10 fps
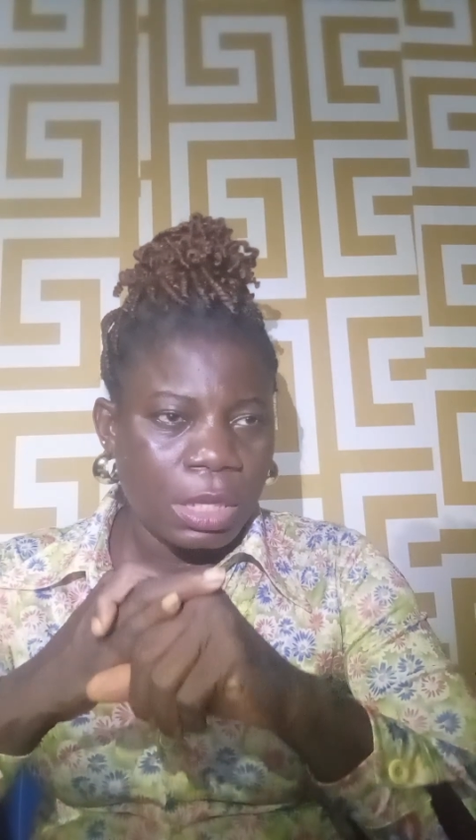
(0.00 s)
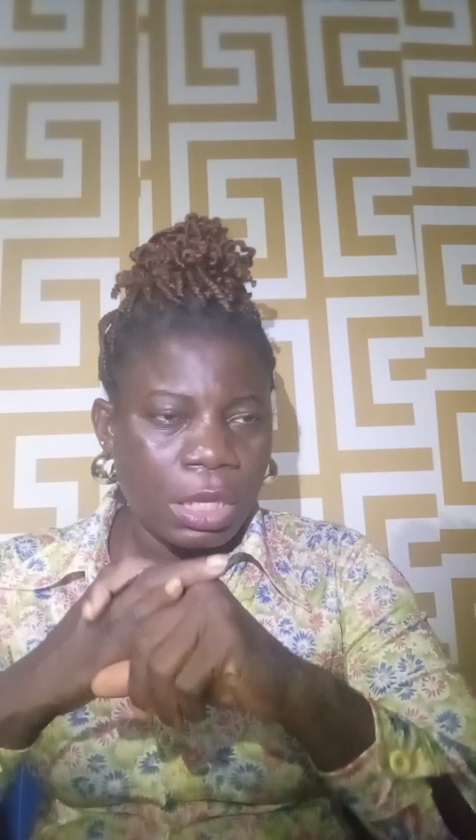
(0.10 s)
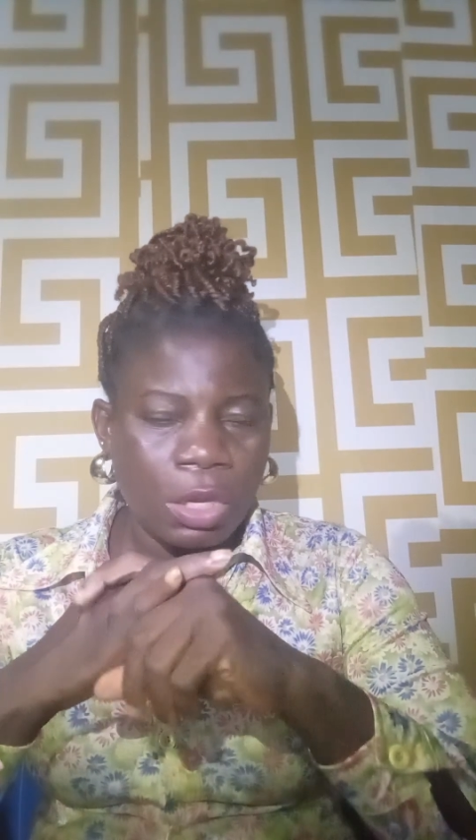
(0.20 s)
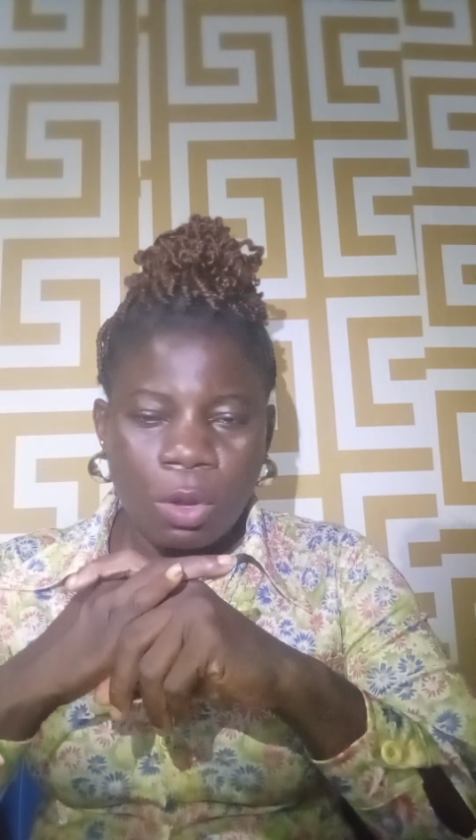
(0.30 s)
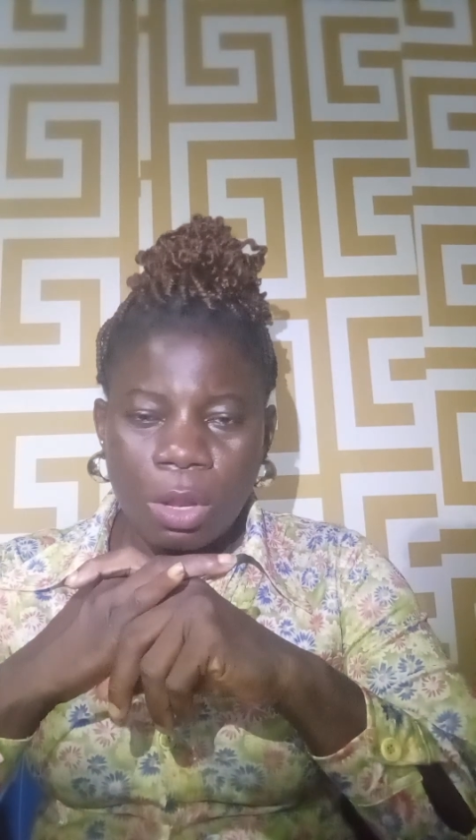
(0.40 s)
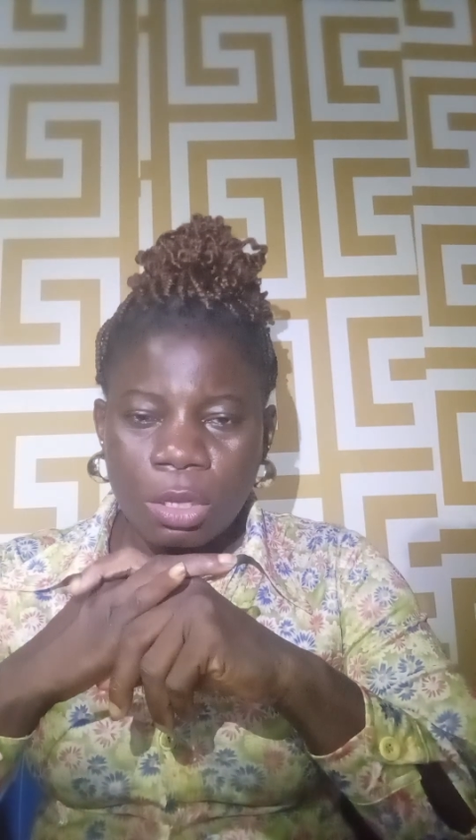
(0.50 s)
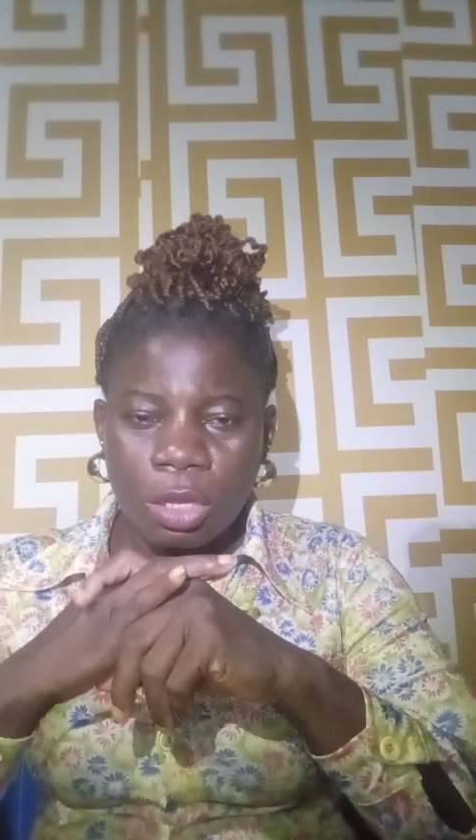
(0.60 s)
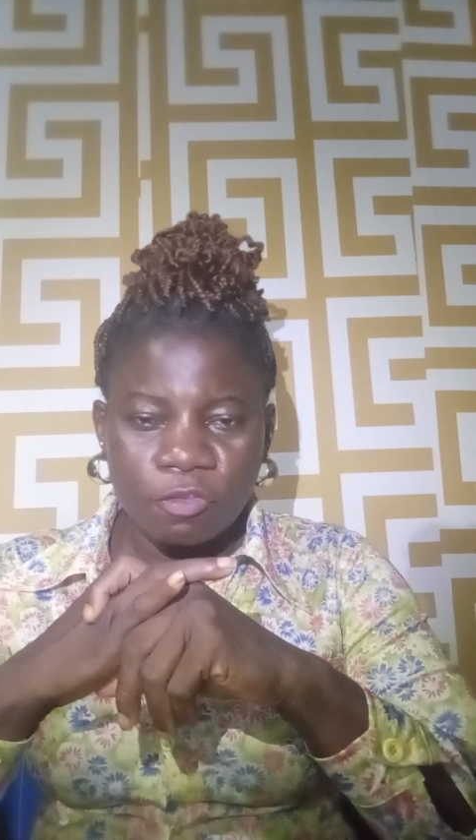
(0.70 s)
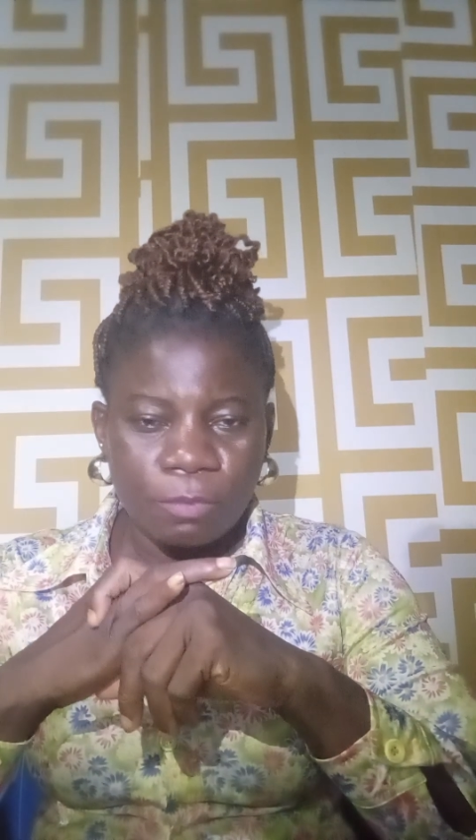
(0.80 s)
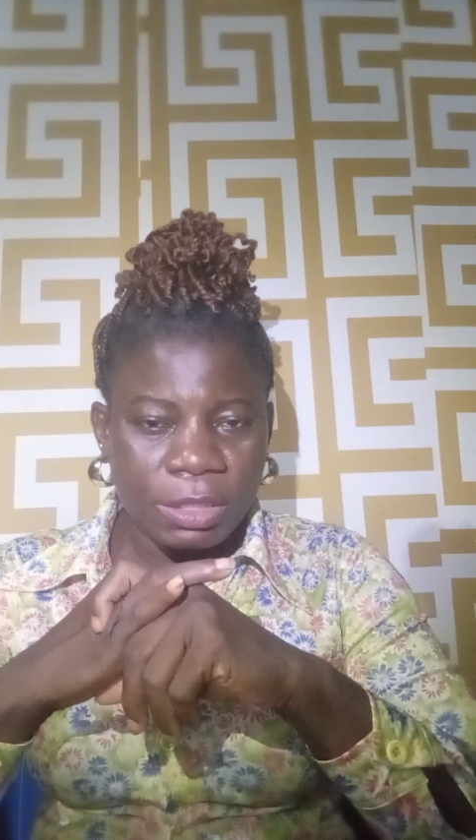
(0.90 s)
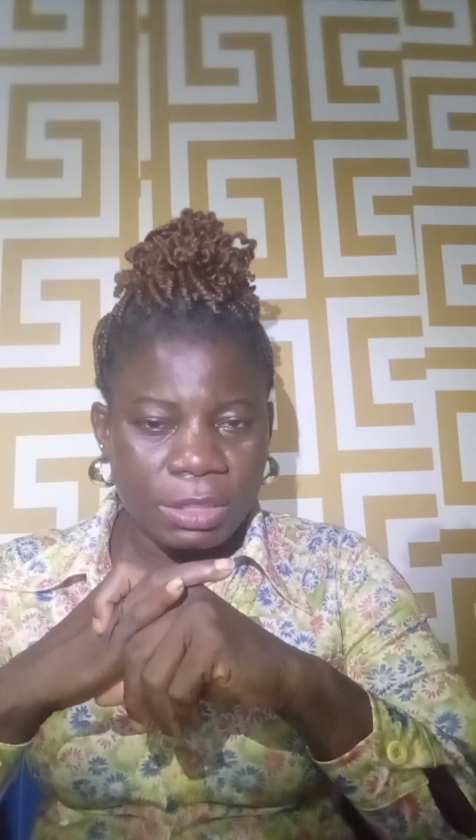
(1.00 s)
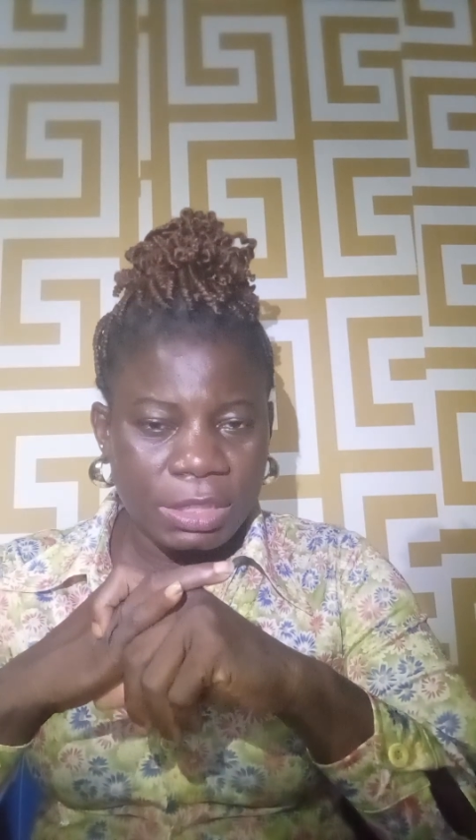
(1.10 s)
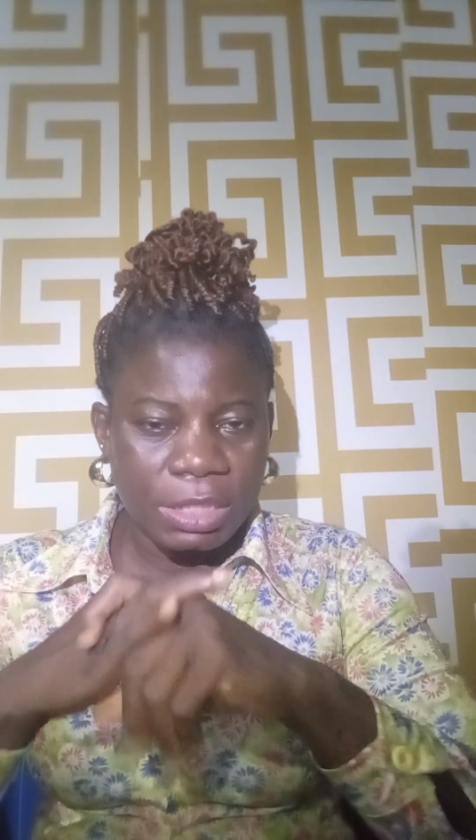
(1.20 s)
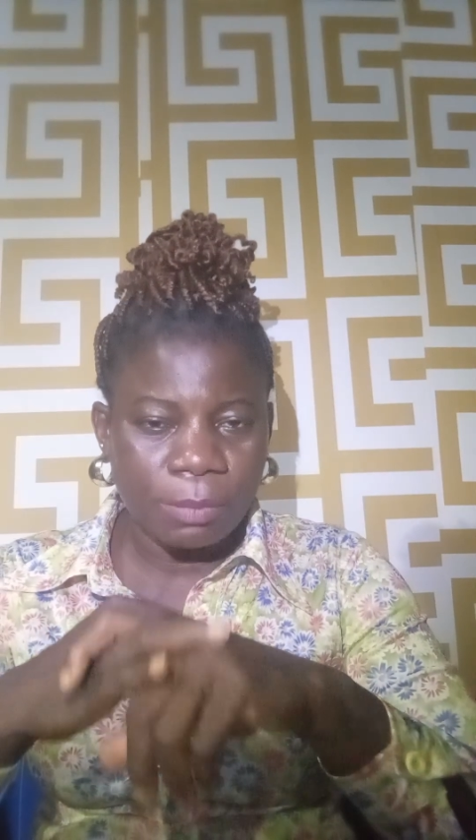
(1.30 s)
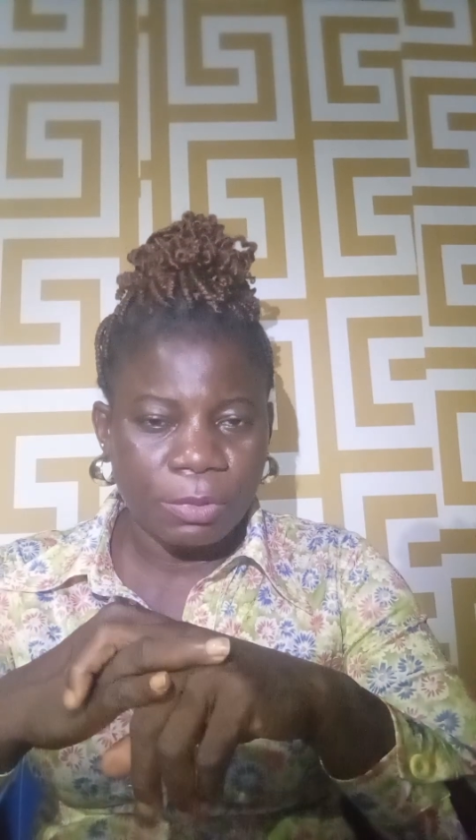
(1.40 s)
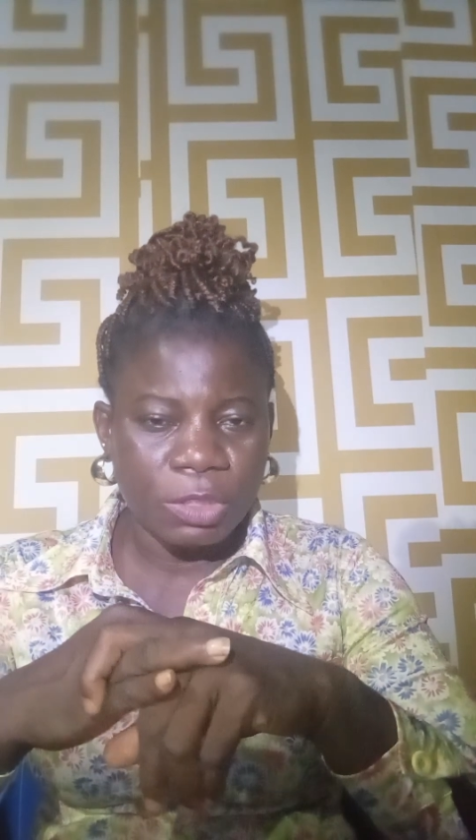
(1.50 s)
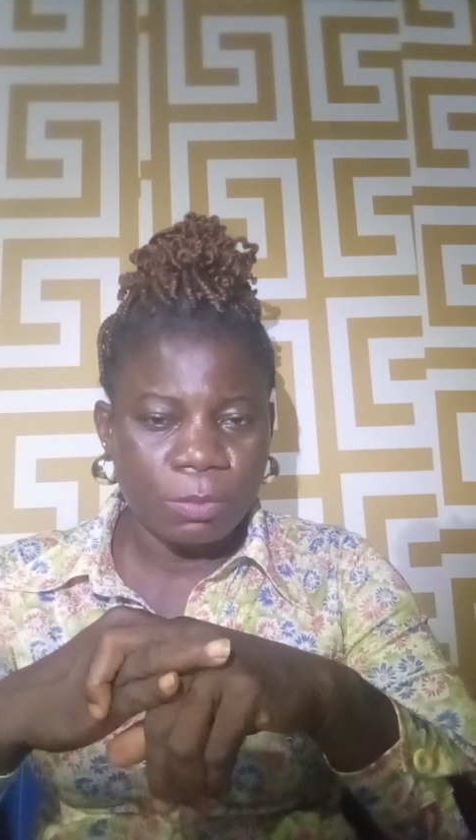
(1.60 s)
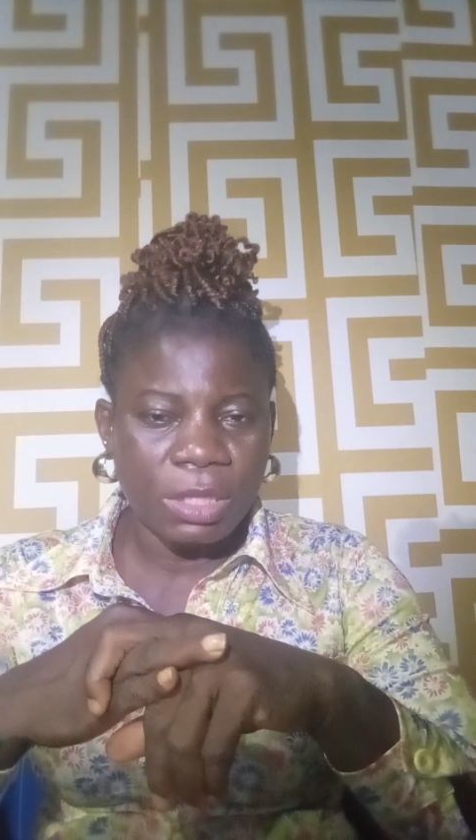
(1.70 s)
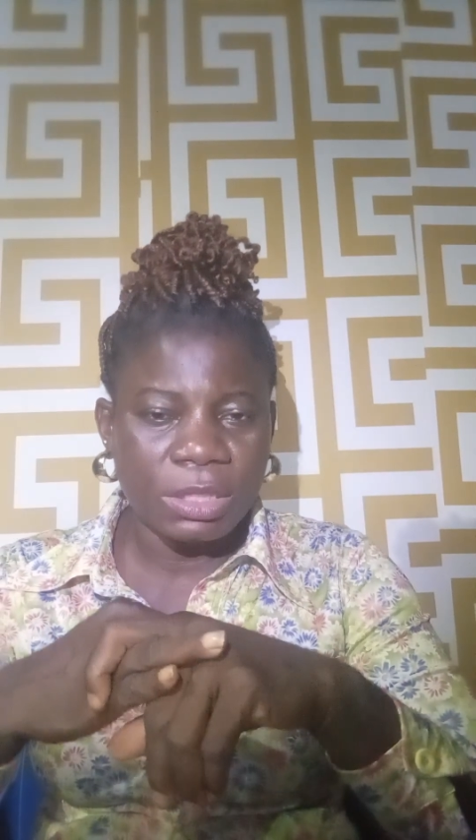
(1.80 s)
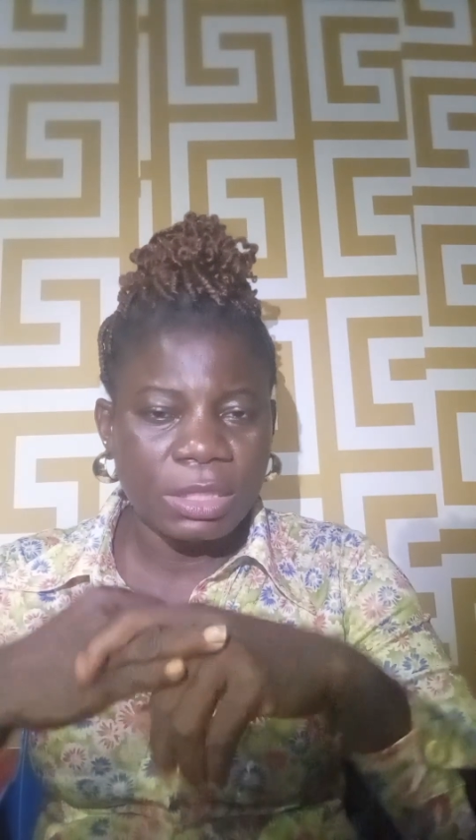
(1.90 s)
In all government
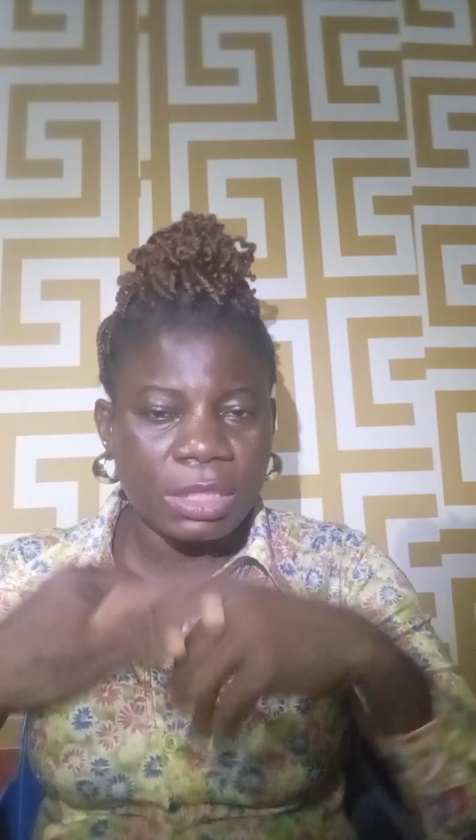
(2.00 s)
establishments,